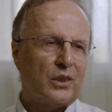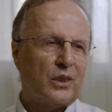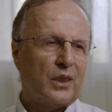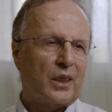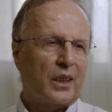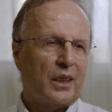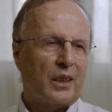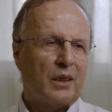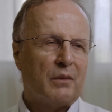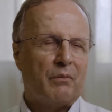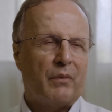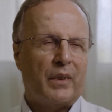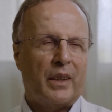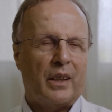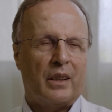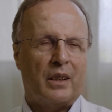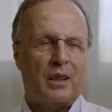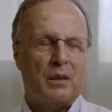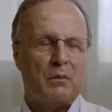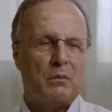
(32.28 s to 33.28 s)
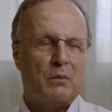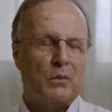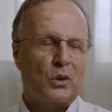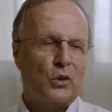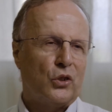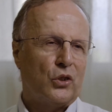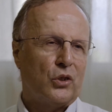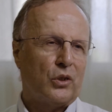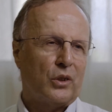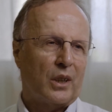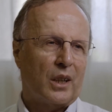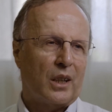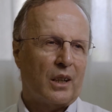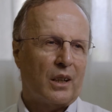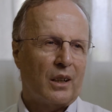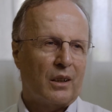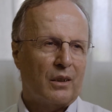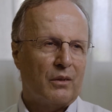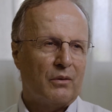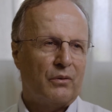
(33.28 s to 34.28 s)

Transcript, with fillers: is uh, an emotional